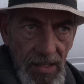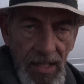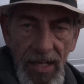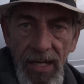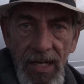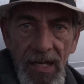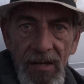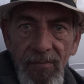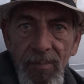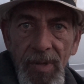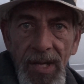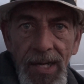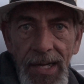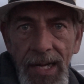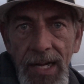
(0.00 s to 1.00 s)
And I've
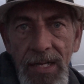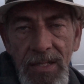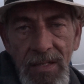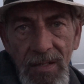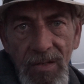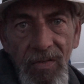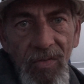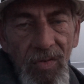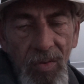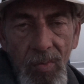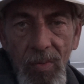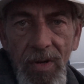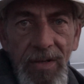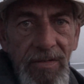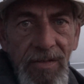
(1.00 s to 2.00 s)
been at this the
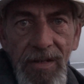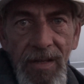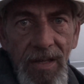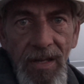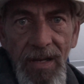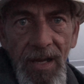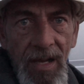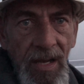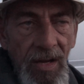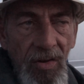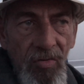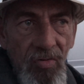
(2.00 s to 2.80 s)
rest of the day